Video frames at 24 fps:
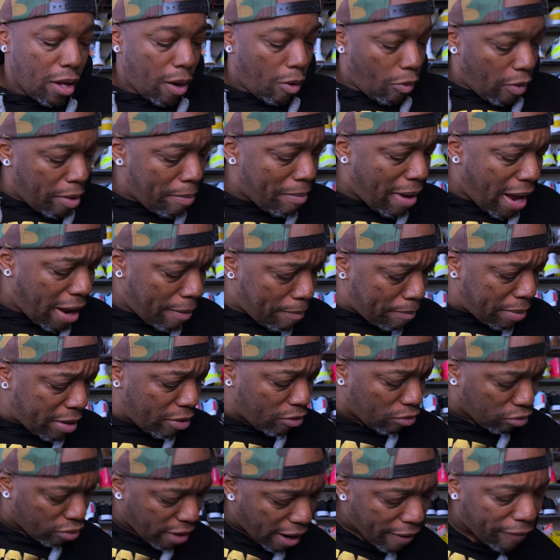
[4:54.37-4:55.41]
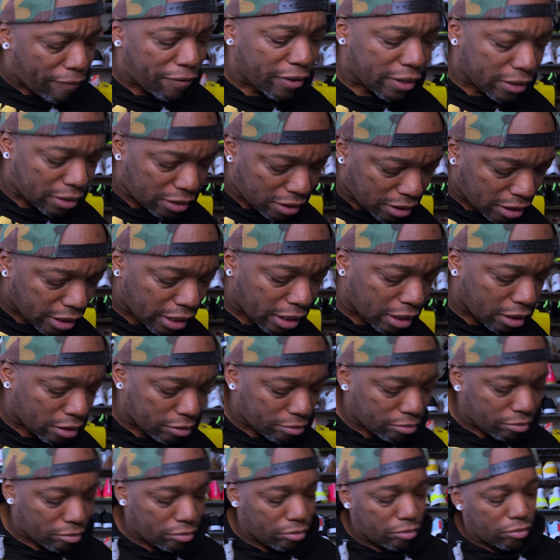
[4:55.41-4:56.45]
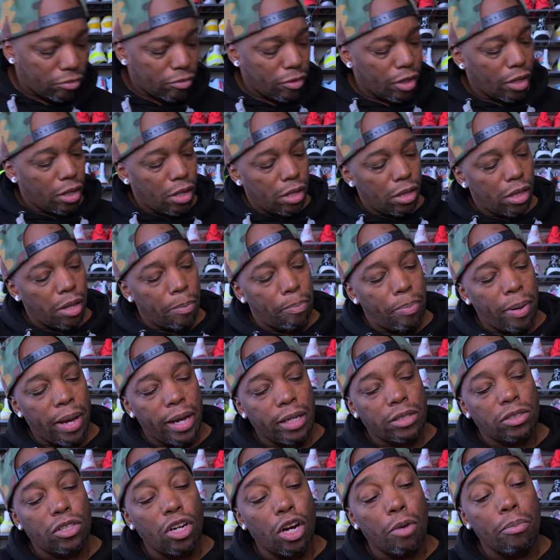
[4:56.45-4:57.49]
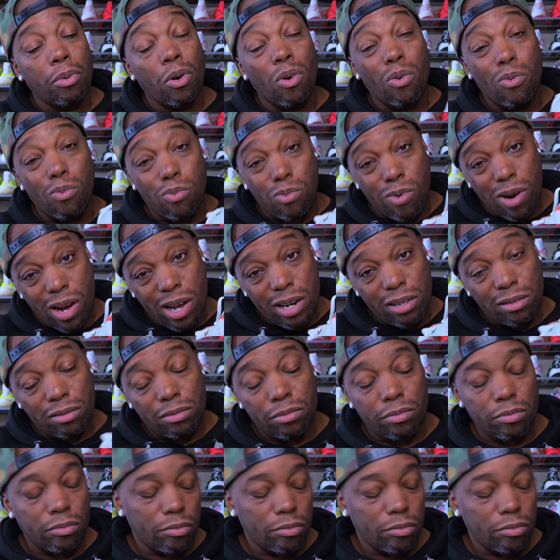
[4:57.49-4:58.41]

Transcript: We might be referencing the Peg Turbo 1